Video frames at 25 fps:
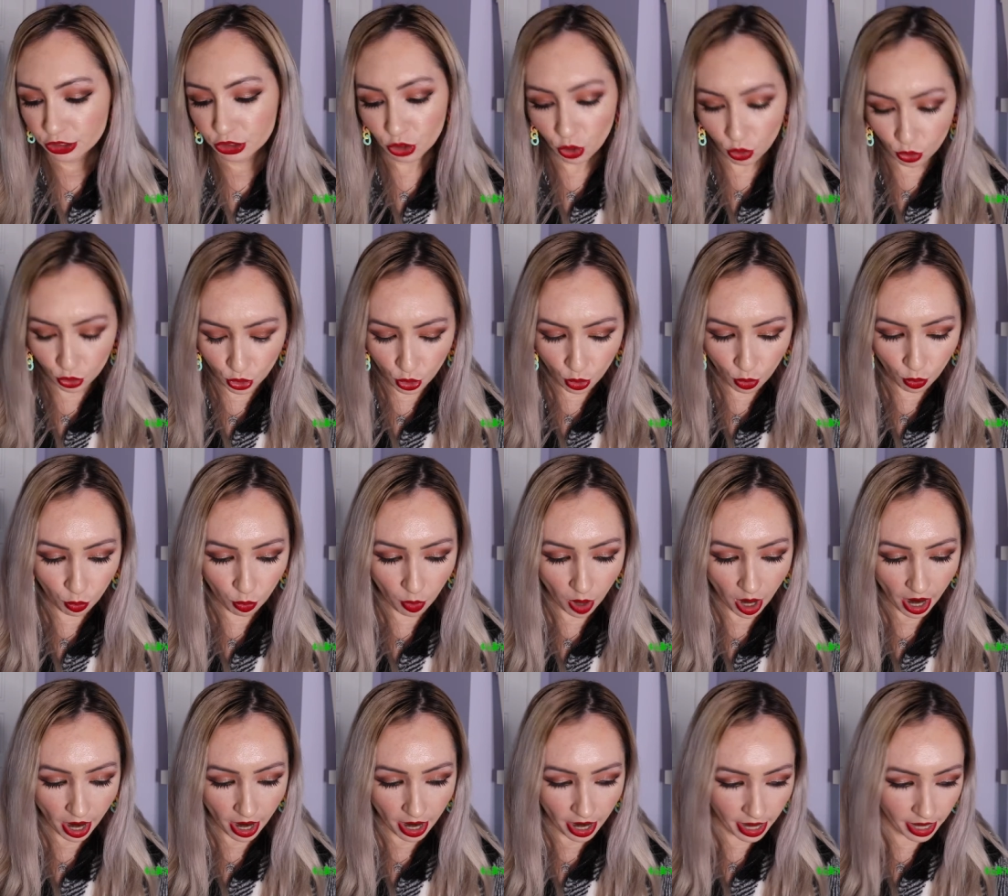don't know
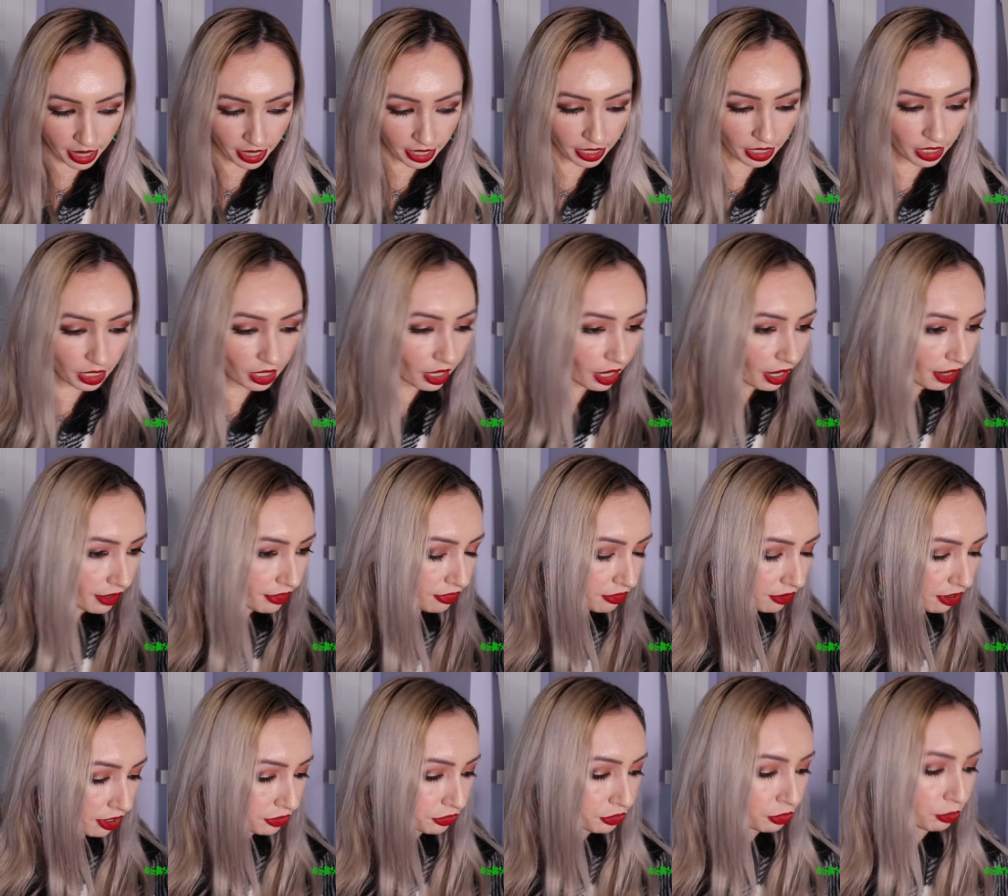why I
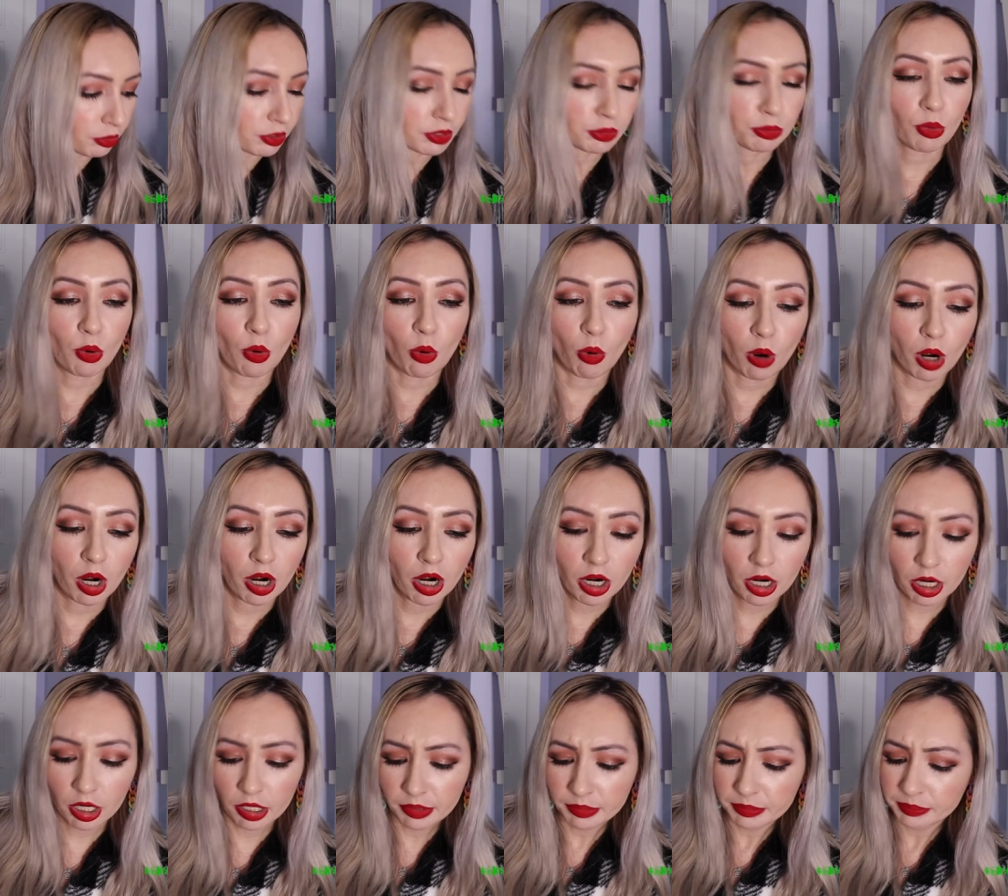thought there was
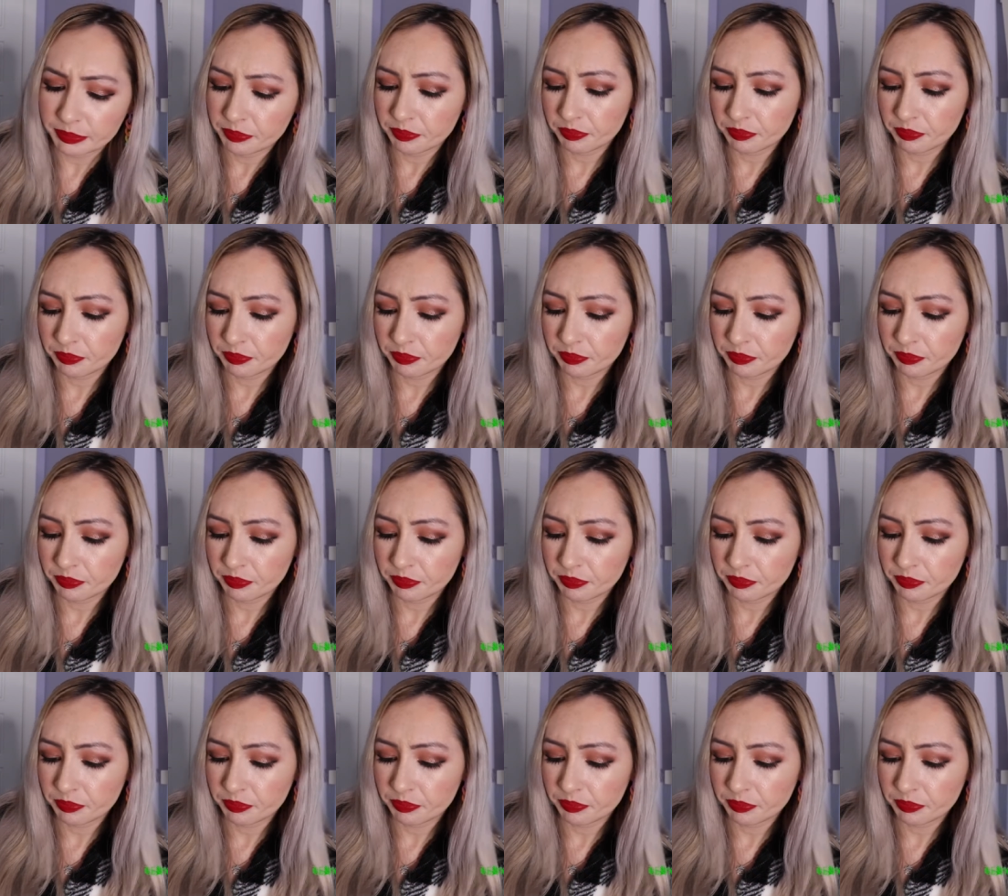more.